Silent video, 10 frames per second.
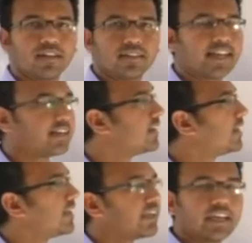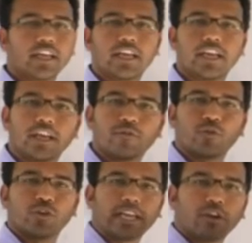Then, if
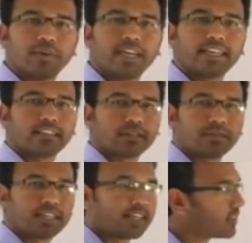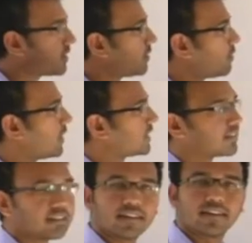you illuminate a substance
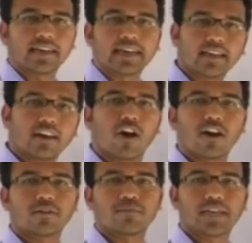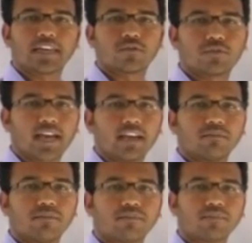with longer period of
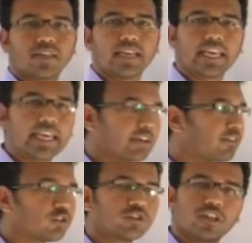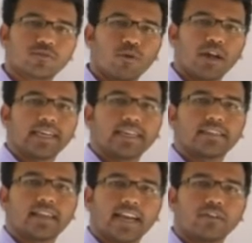time, even though the small
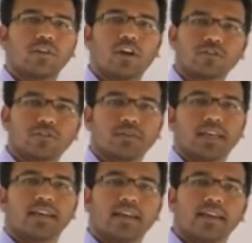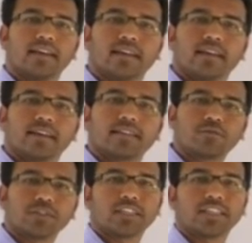intense light will also be
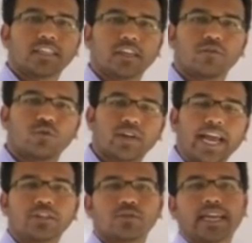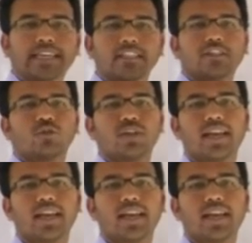sufficient enough to transfer energy to the